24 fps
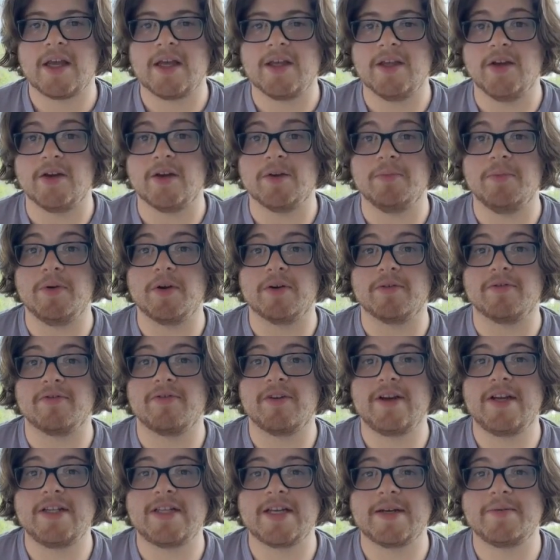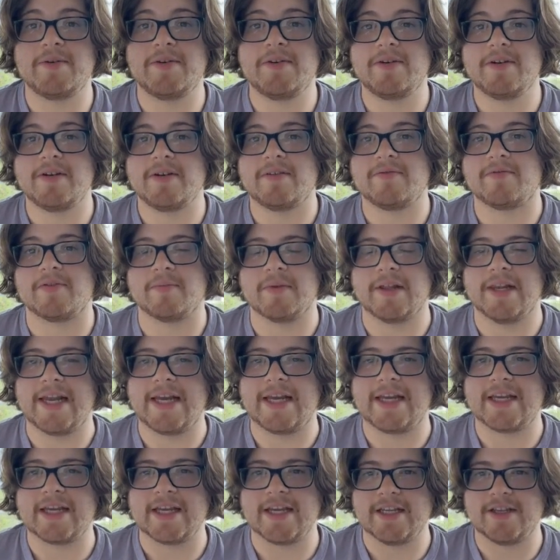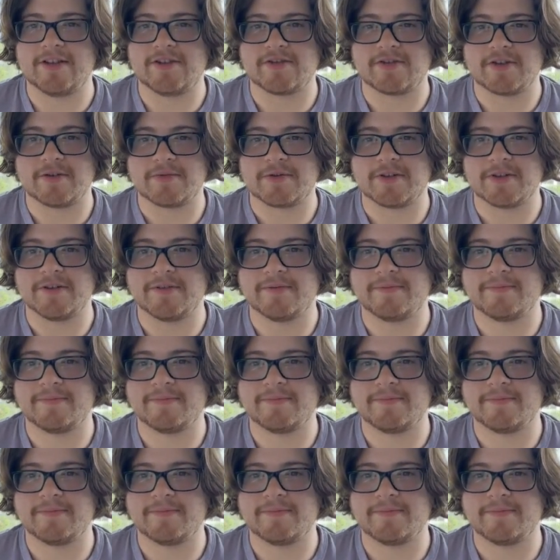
You can book a free demo from the link in the description.